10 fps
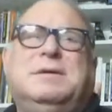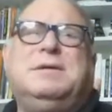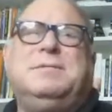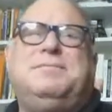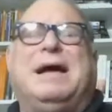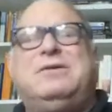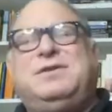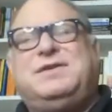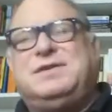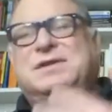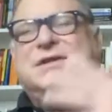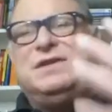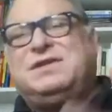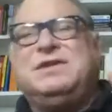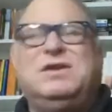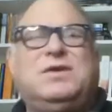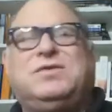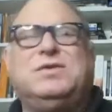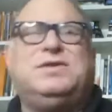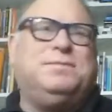Boundaries exist in all
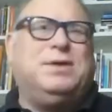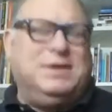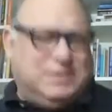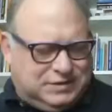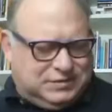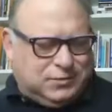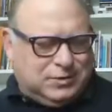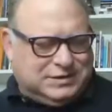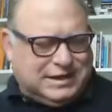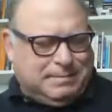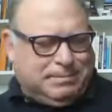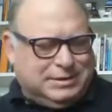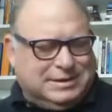sorts of places. For example,